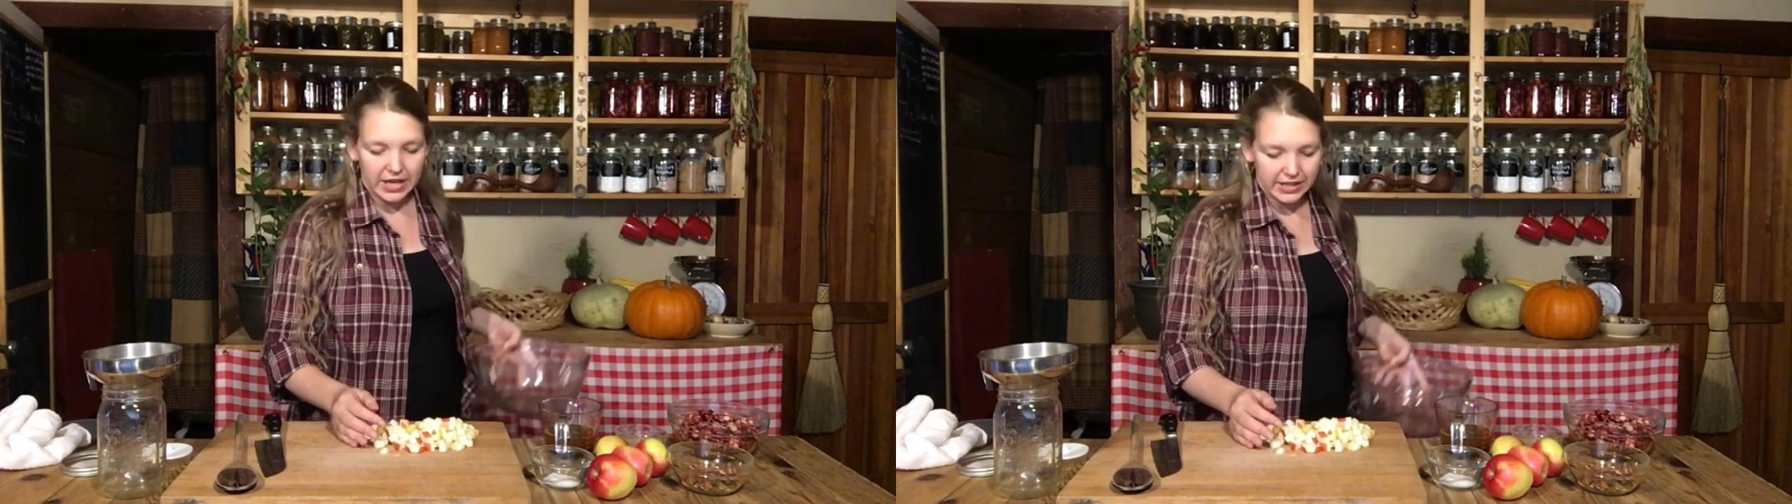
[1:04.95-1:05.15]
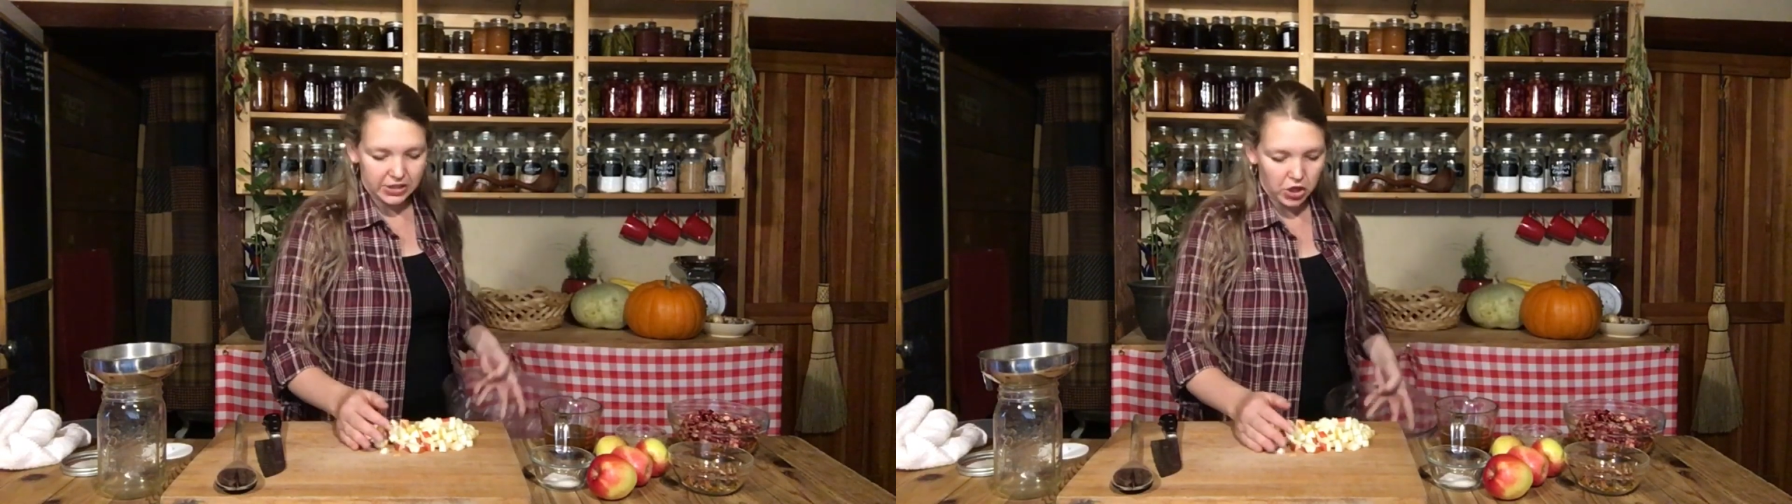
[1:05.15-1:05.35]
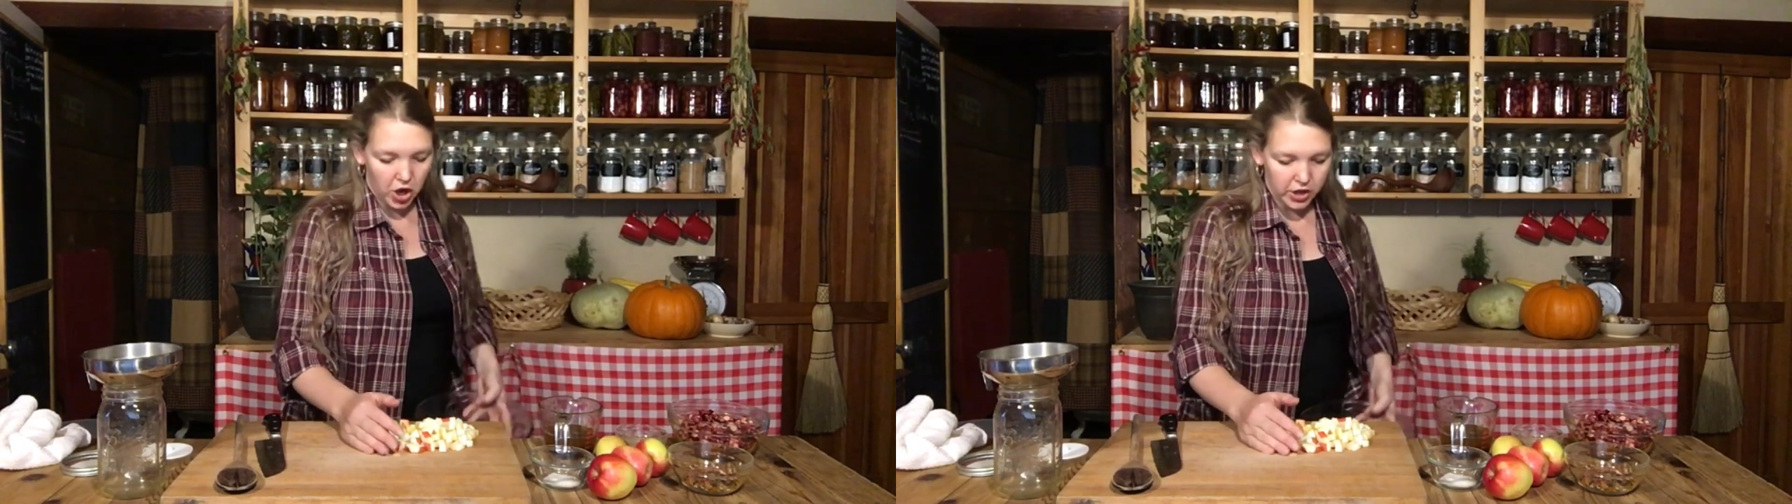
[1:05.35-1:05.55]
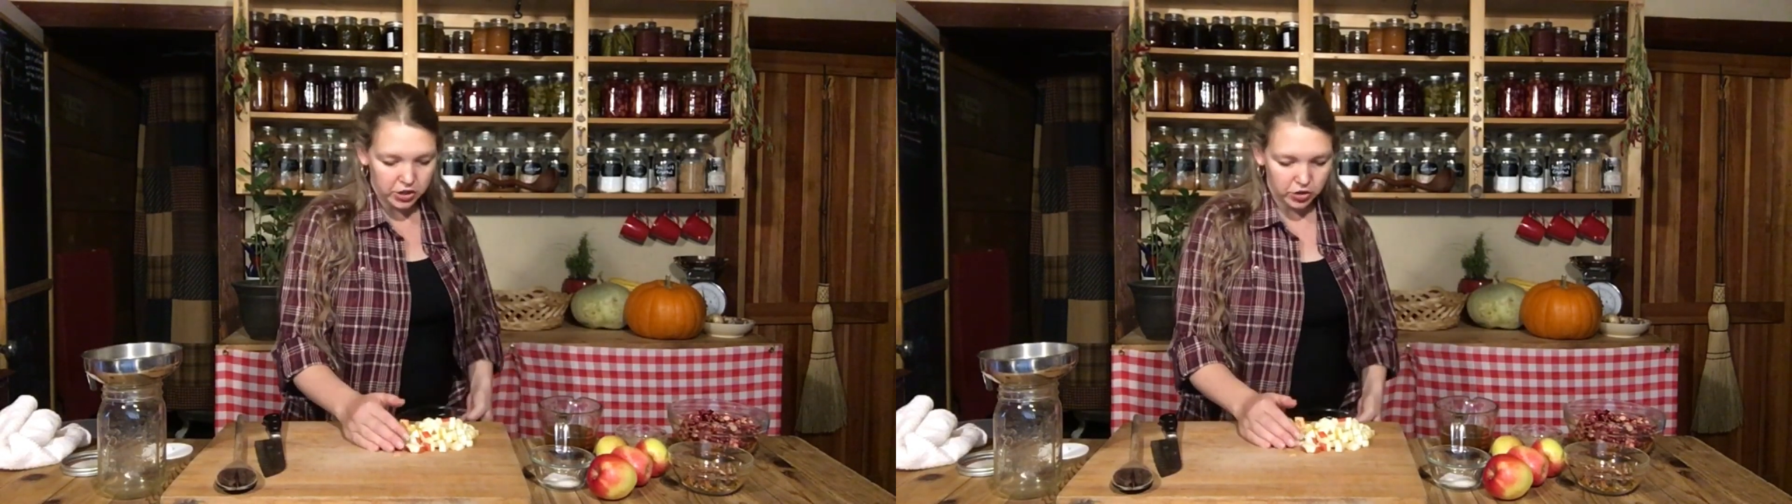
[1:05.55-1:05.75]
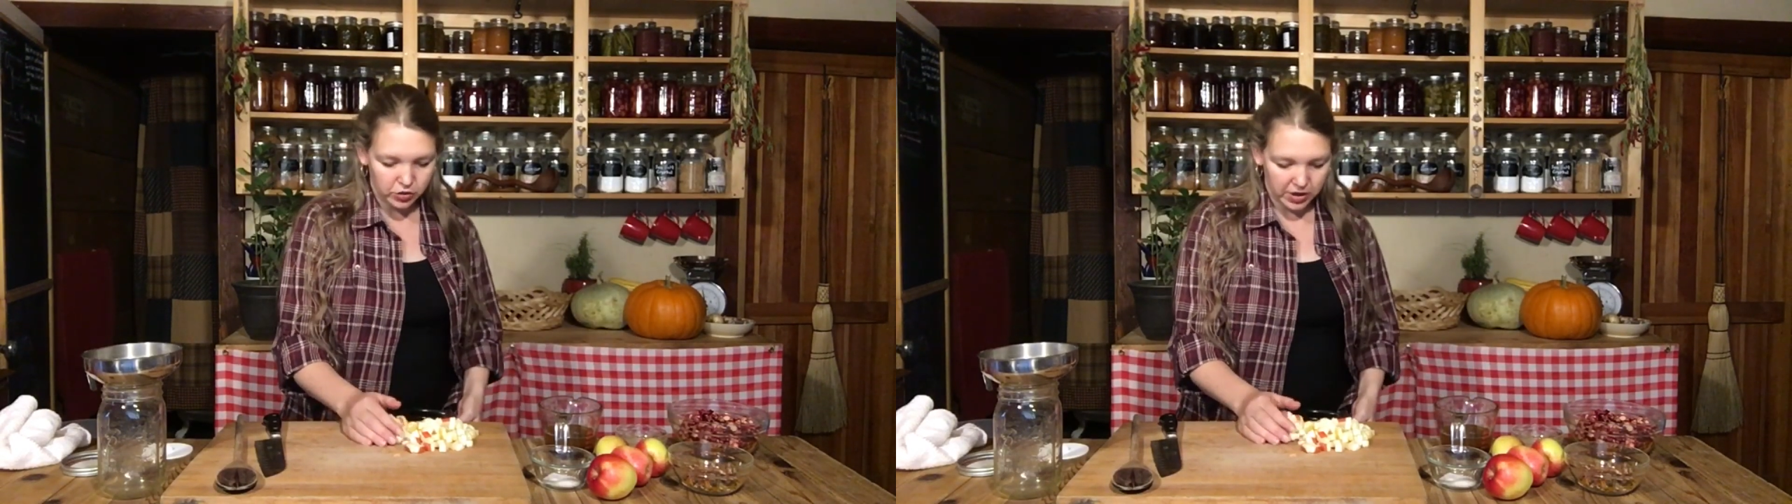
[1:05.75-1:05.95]
I did
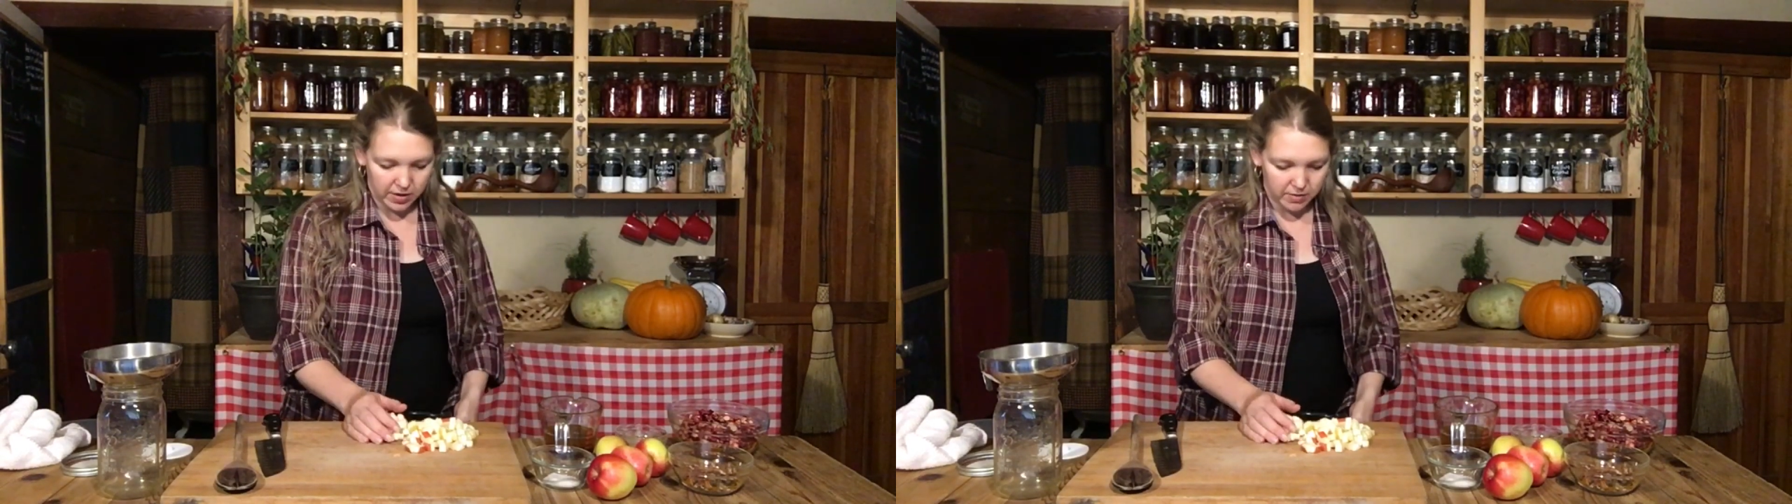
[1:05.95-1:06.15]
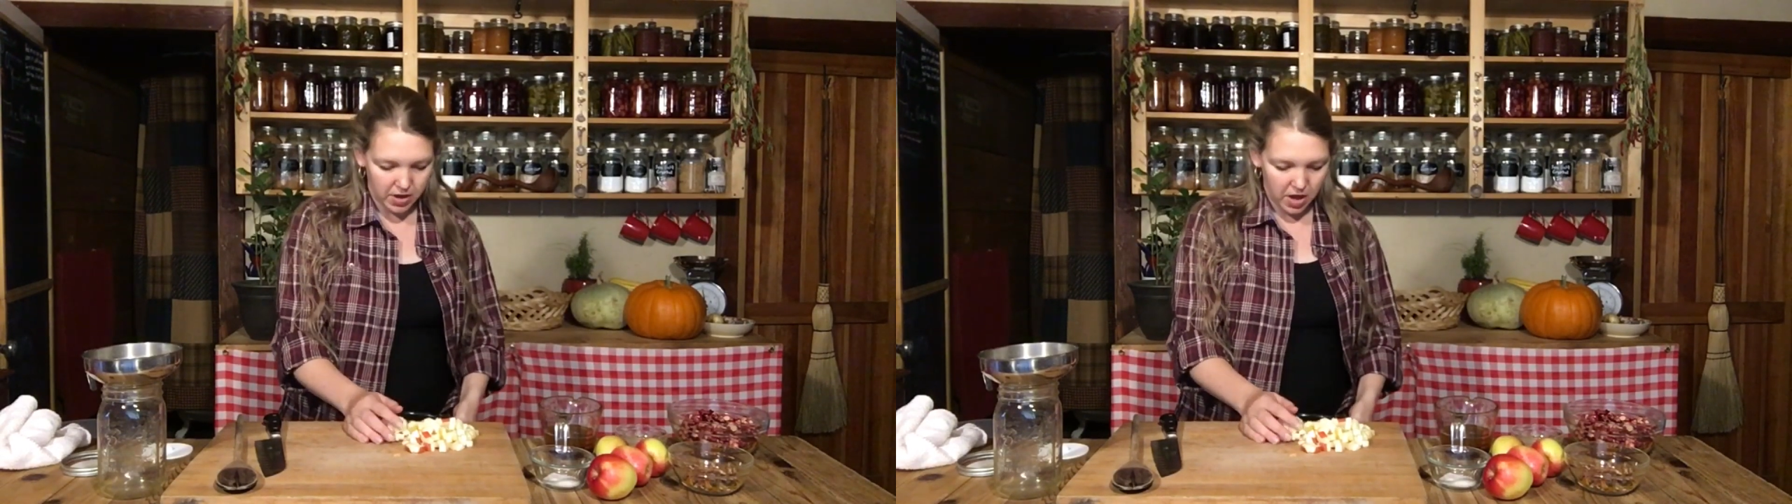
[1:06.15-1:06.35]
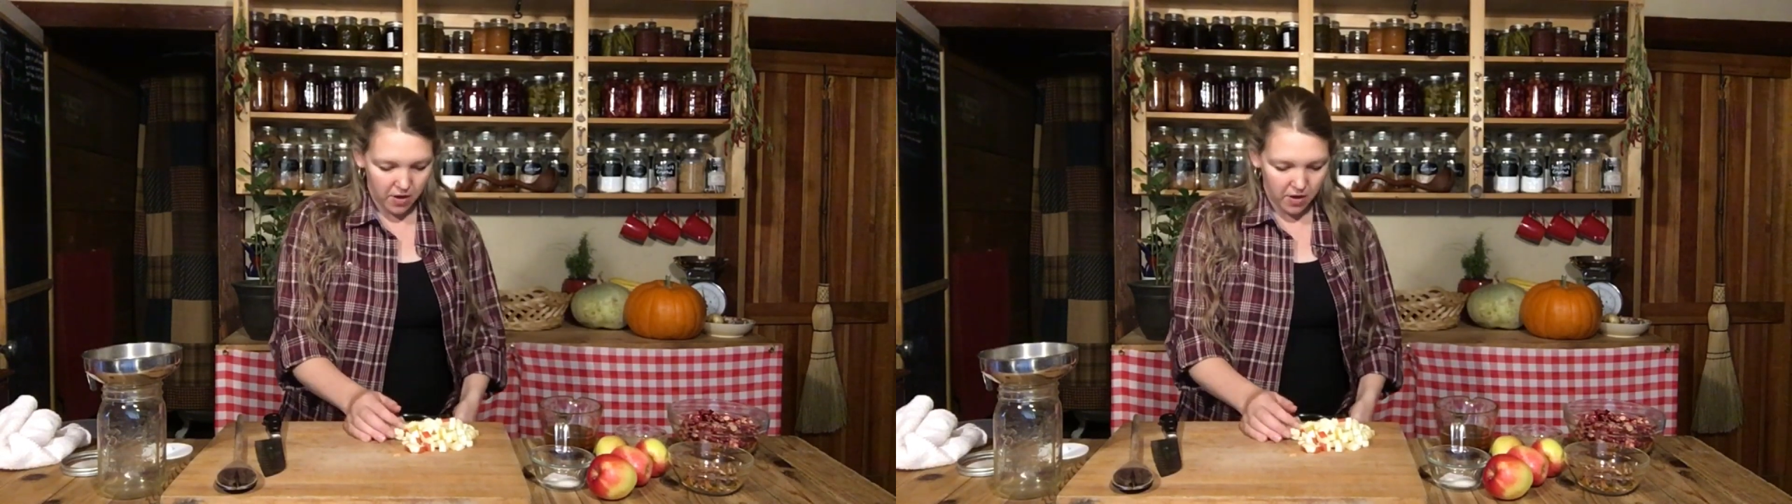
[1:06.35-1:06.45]
not do them